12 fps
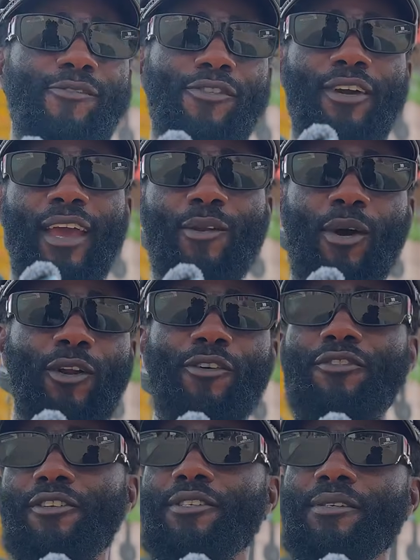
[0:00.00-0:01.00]
forget one
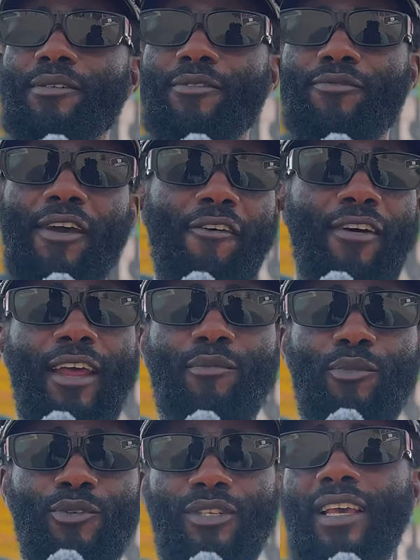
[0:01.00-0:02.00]
of his favorite
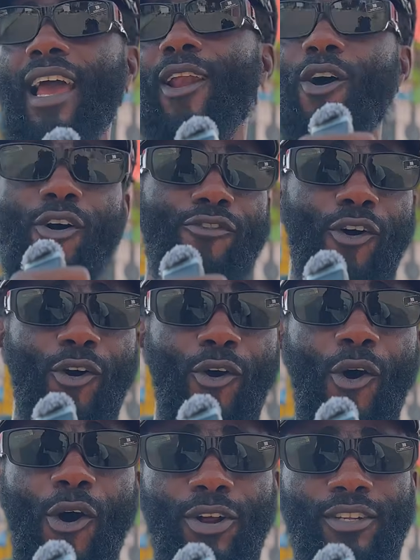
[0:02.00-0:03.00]
music I love, On
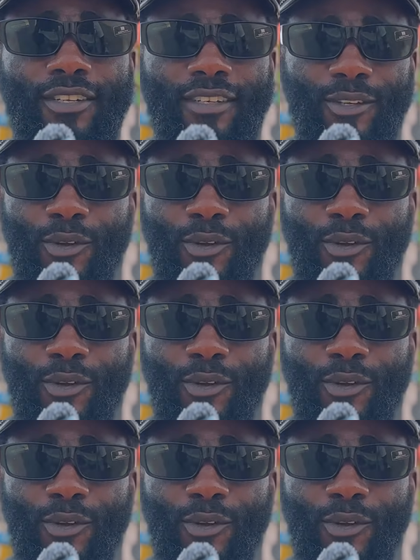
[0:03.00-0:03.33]
God, you